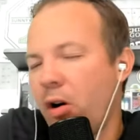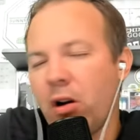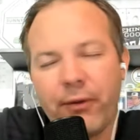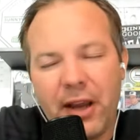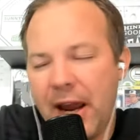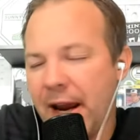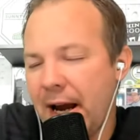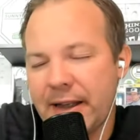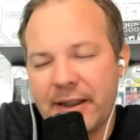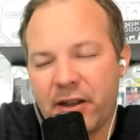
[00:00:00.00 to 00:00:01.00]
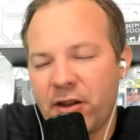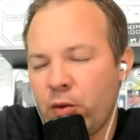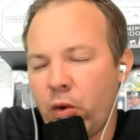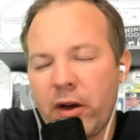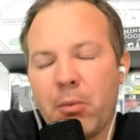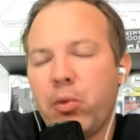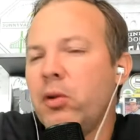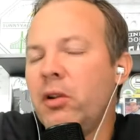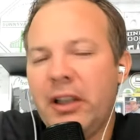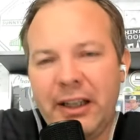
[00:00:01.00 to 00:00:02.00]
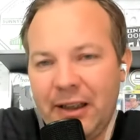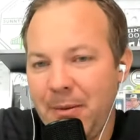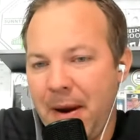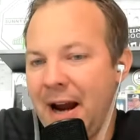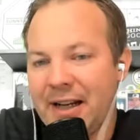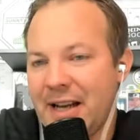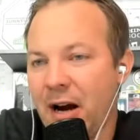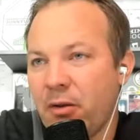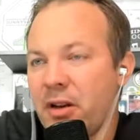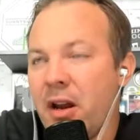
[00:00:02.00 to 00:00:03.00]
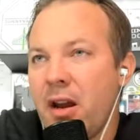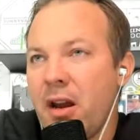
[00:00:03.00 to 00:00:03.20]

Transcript: all of the A I sessions were completely packed out.